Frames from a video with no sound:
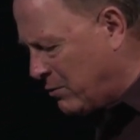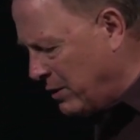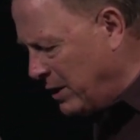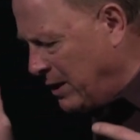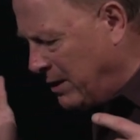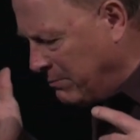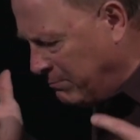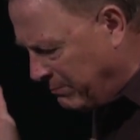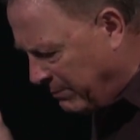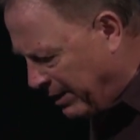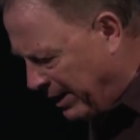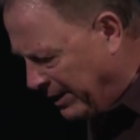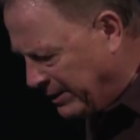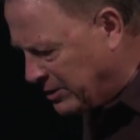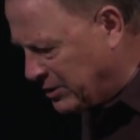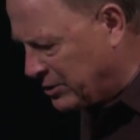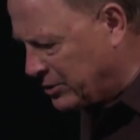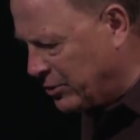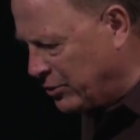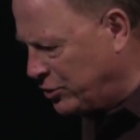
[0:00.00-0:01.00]
Creek
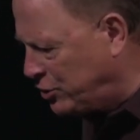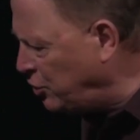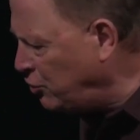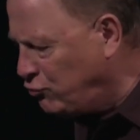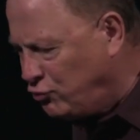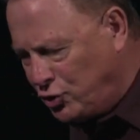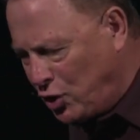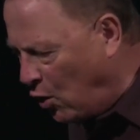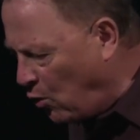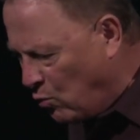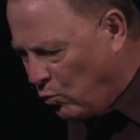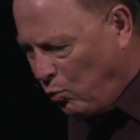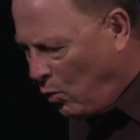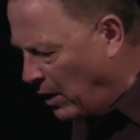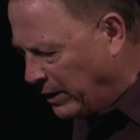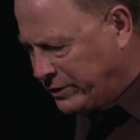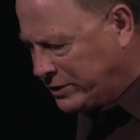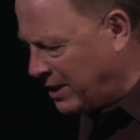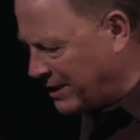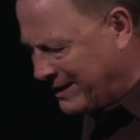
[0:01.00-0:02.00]
monsters, you don't
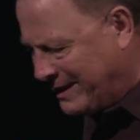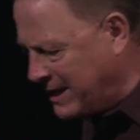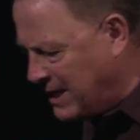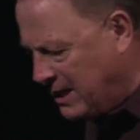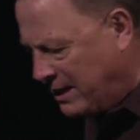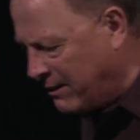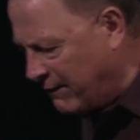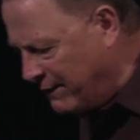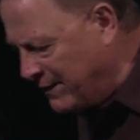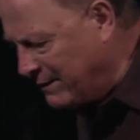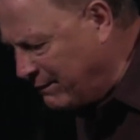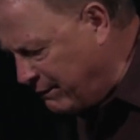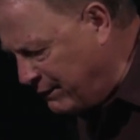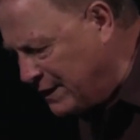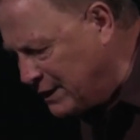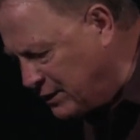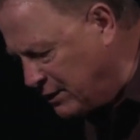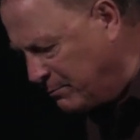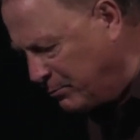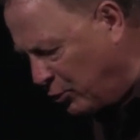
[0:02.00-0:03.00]
want to think of
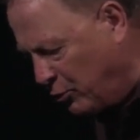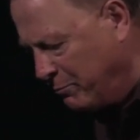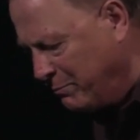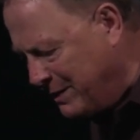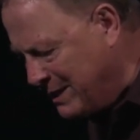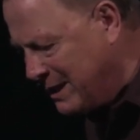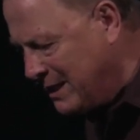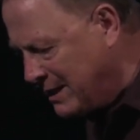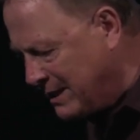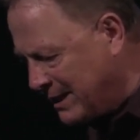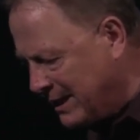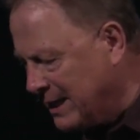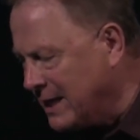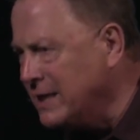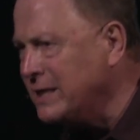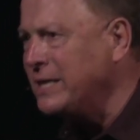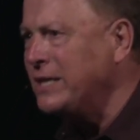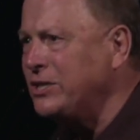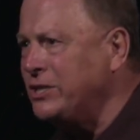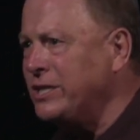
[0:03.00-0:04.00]
invisible men
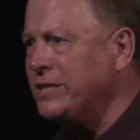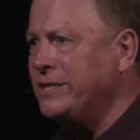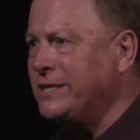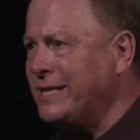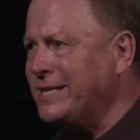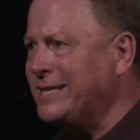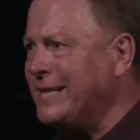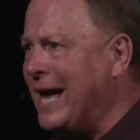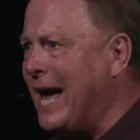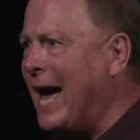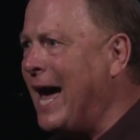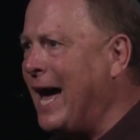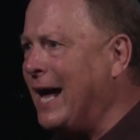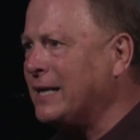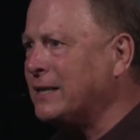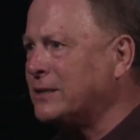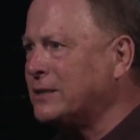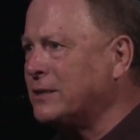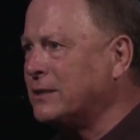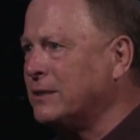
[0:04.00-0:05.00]
in addition to
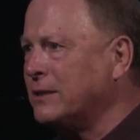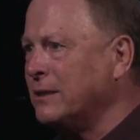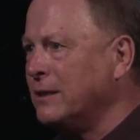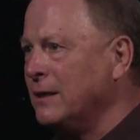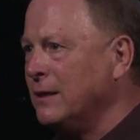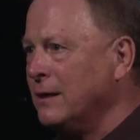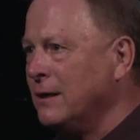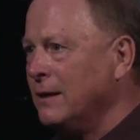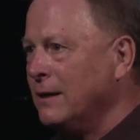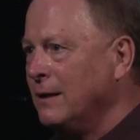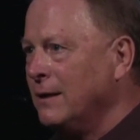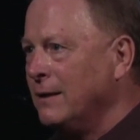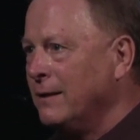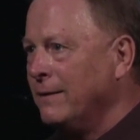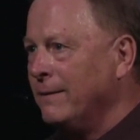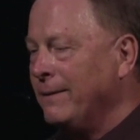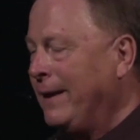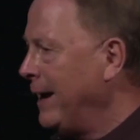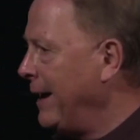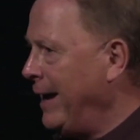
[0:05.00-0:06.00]
that.
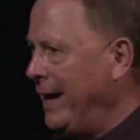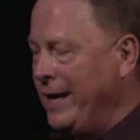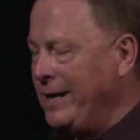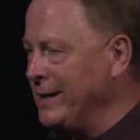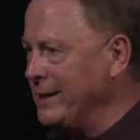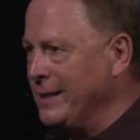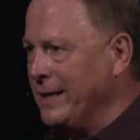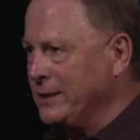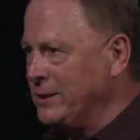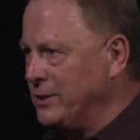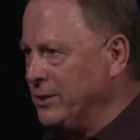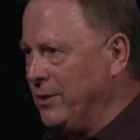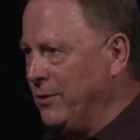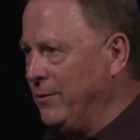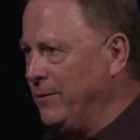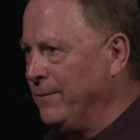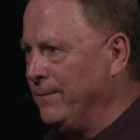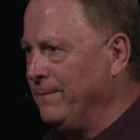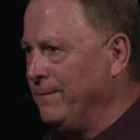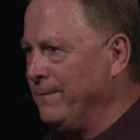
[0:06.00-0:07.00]
I hated that show.
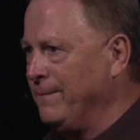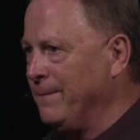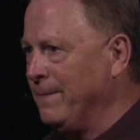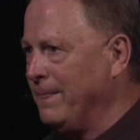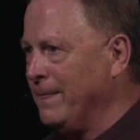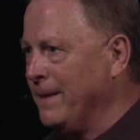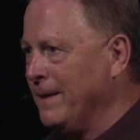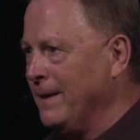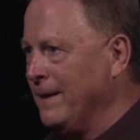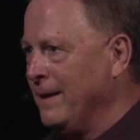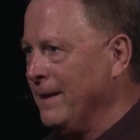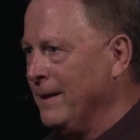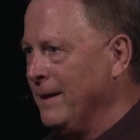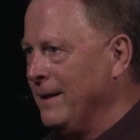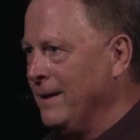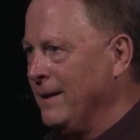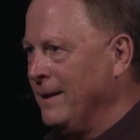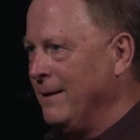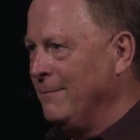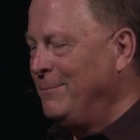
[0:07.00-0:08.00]

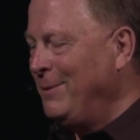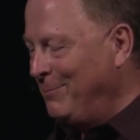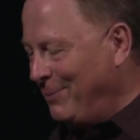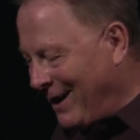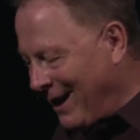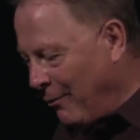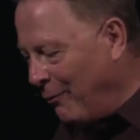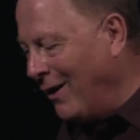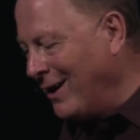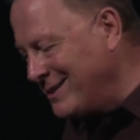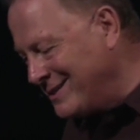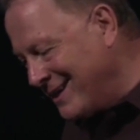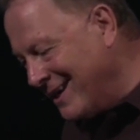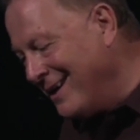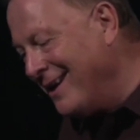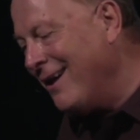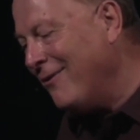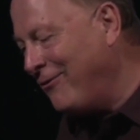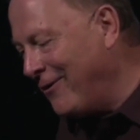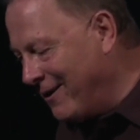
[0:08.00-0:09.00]
But, but I watched
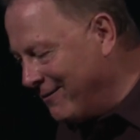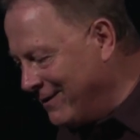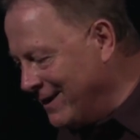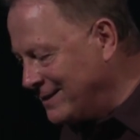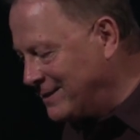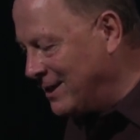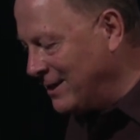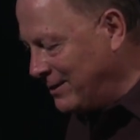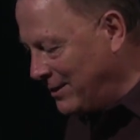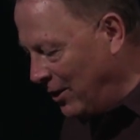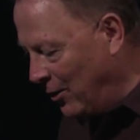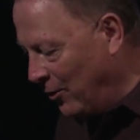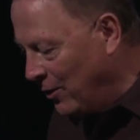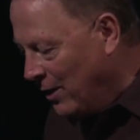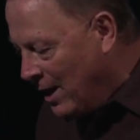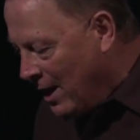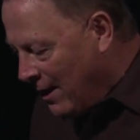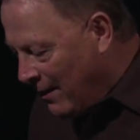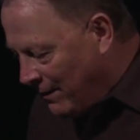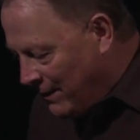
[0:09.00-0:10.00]
enough of it to
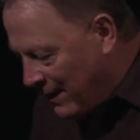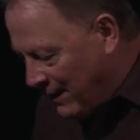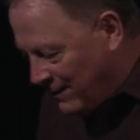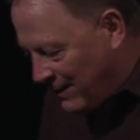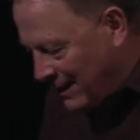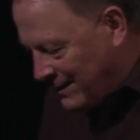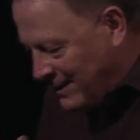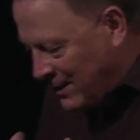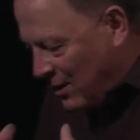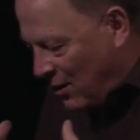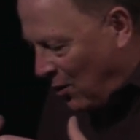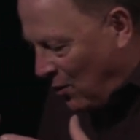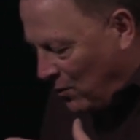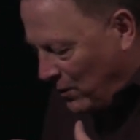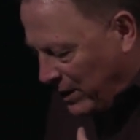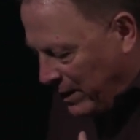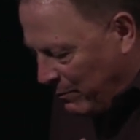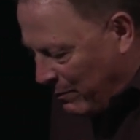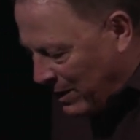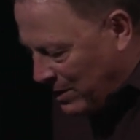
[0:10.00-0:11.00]
know that, that the
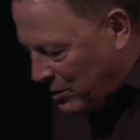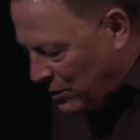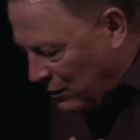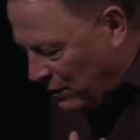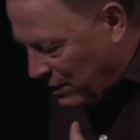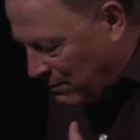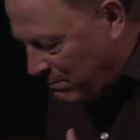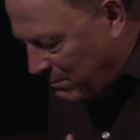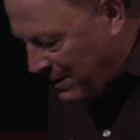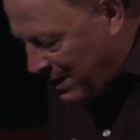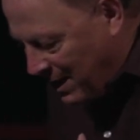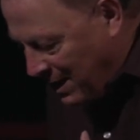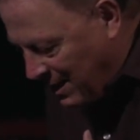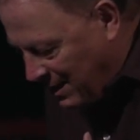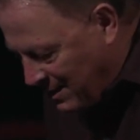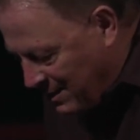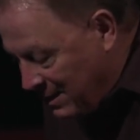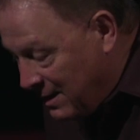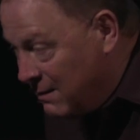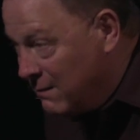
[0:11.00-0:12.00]
only way you could
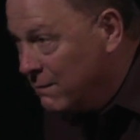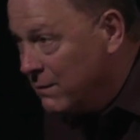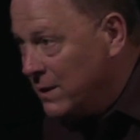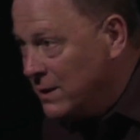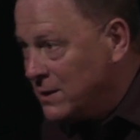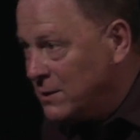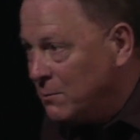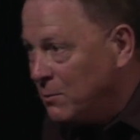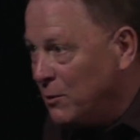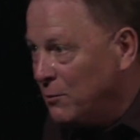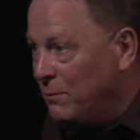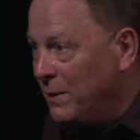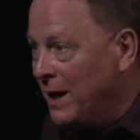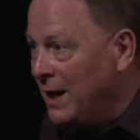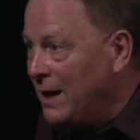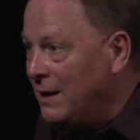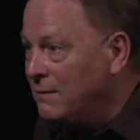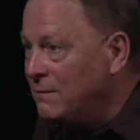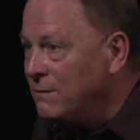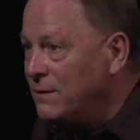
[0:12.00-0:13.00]
make the invisible
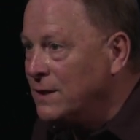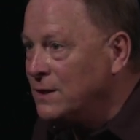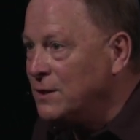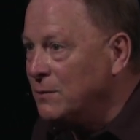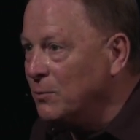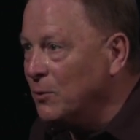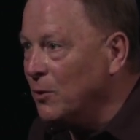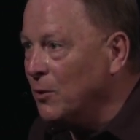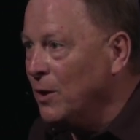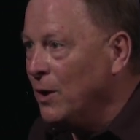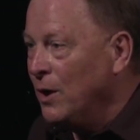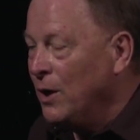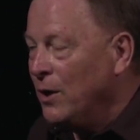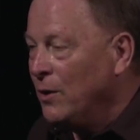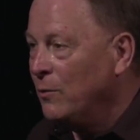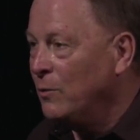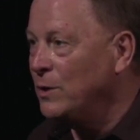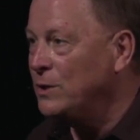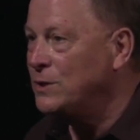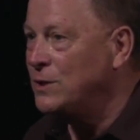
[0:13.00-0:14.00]
man visible
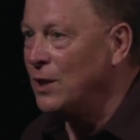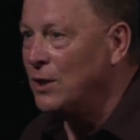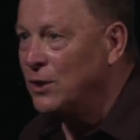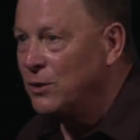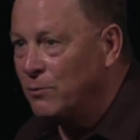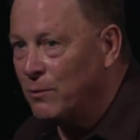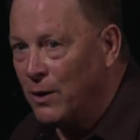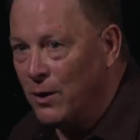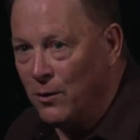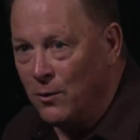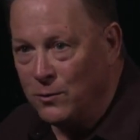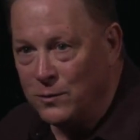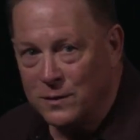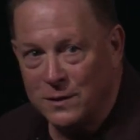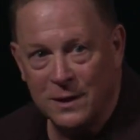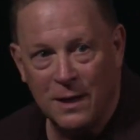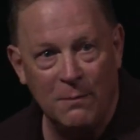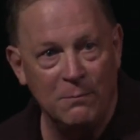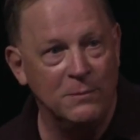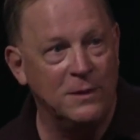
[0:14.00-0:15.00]
was to throw
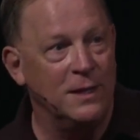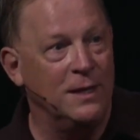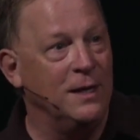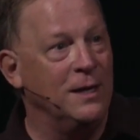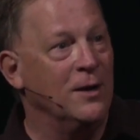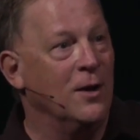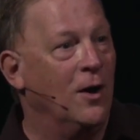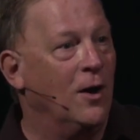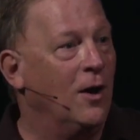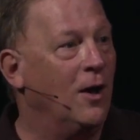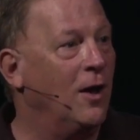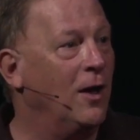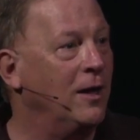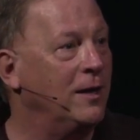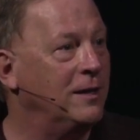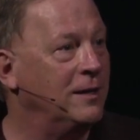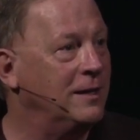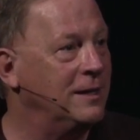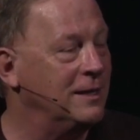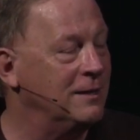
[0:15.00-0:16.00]
something
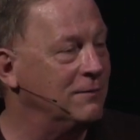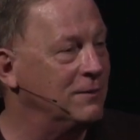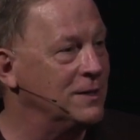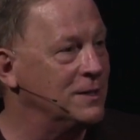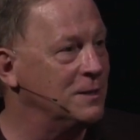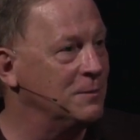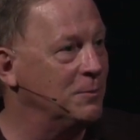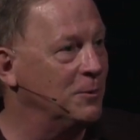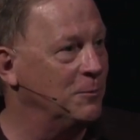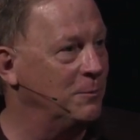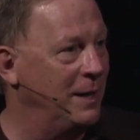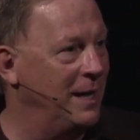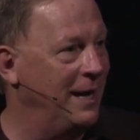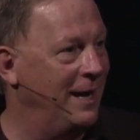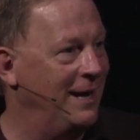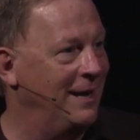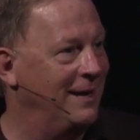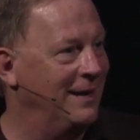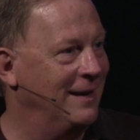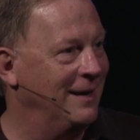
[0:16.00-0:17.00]
on the invisible
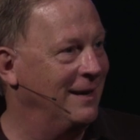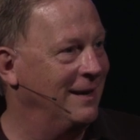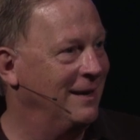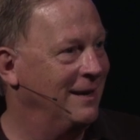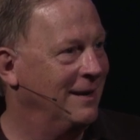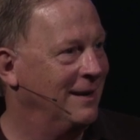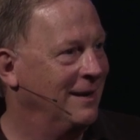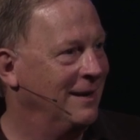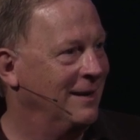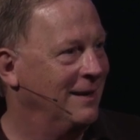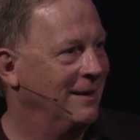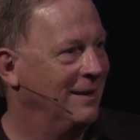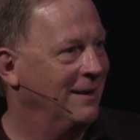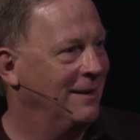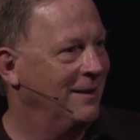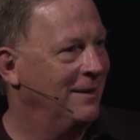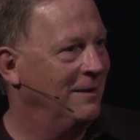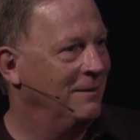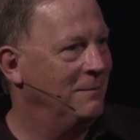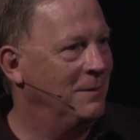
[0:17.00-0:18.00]
man,
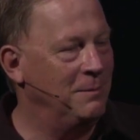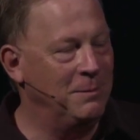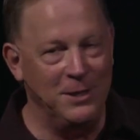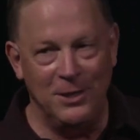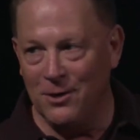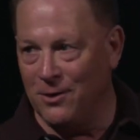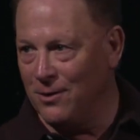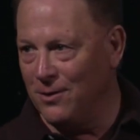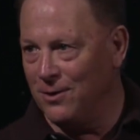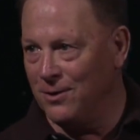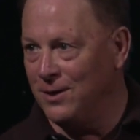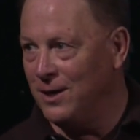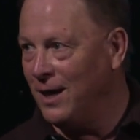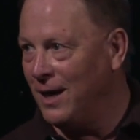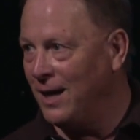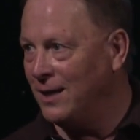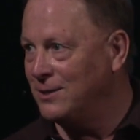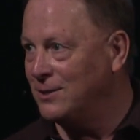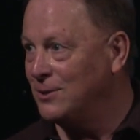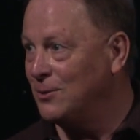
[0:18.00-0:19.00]
maybe dirt or
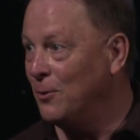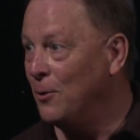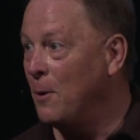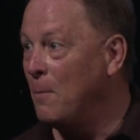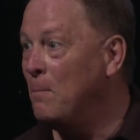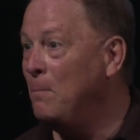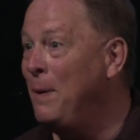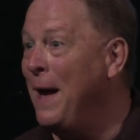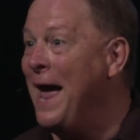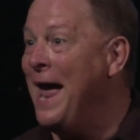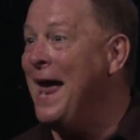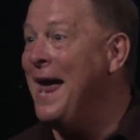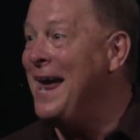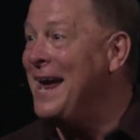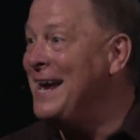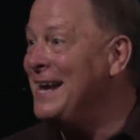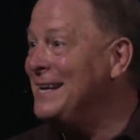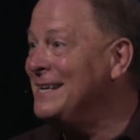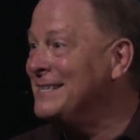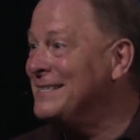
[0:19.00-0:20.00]
dust or
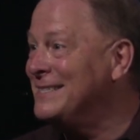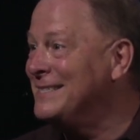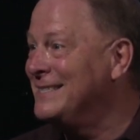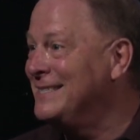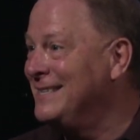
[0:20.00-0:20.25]
paint